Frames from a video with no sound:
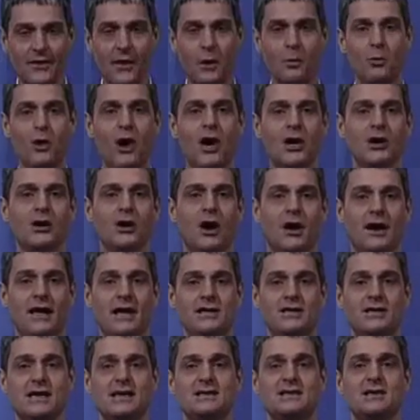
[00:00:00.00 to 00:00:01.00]
the word
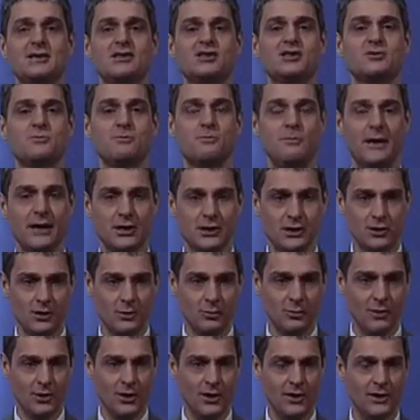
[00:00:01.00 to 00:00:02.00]
knowledge is a special
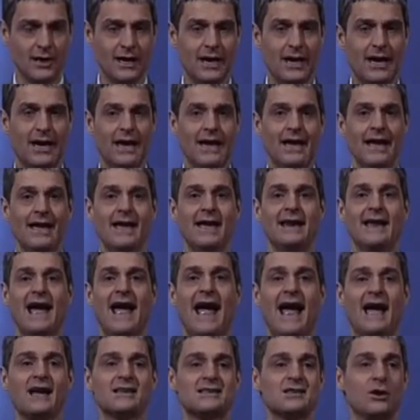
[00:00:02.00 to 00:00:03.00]
word. It
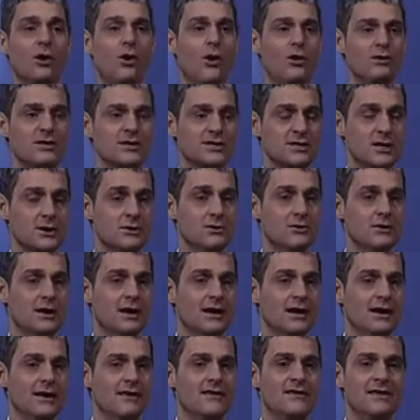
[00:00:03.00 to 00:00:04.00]
has also
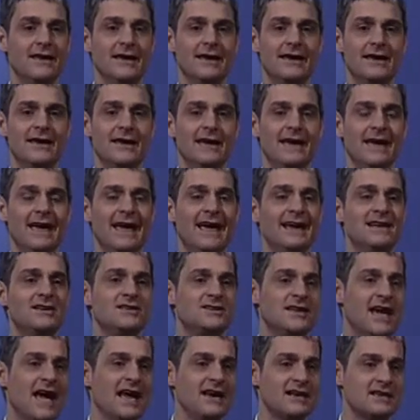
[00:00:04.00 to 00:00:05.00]
the
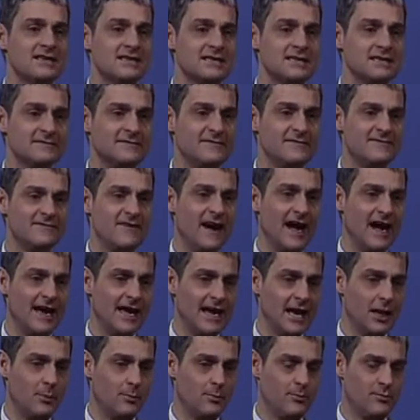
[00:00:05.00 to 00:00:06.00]

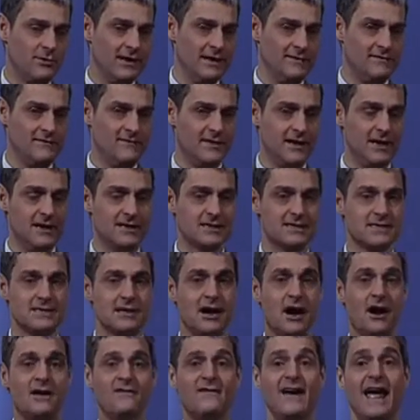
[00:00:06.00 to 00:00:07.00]
intensifying prefix
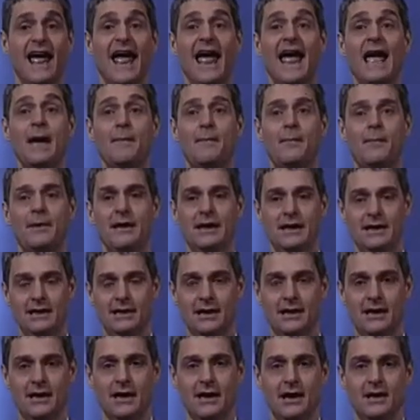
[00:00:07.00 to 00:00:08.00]
of epi.
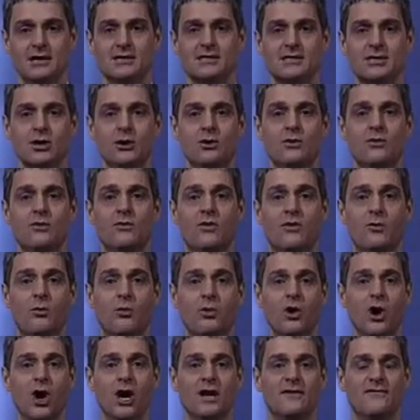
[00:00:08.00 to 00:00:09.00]
So the
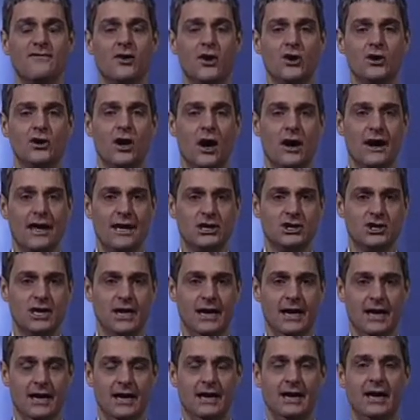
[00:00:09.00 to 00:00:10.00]
word for knowledge
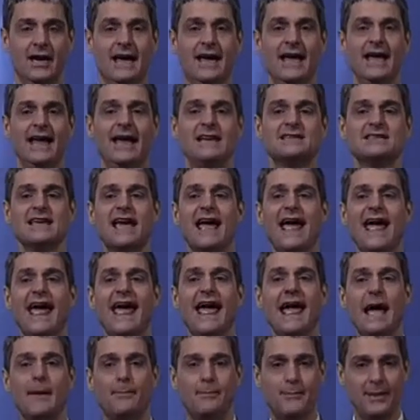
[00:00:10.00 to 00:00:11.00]
here is
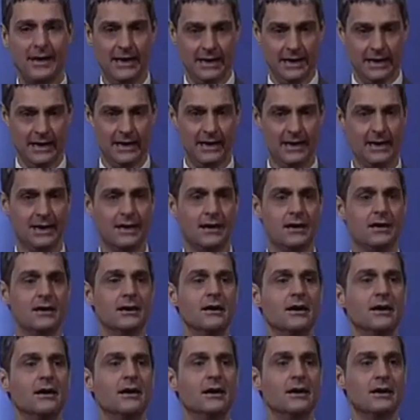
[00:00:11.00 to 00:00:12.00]

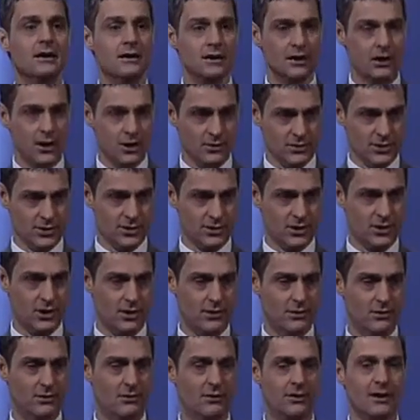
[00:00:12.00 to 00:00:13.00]

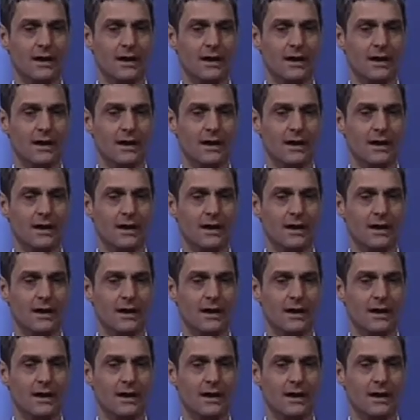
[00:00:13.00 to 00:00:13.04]
epi-gnosko,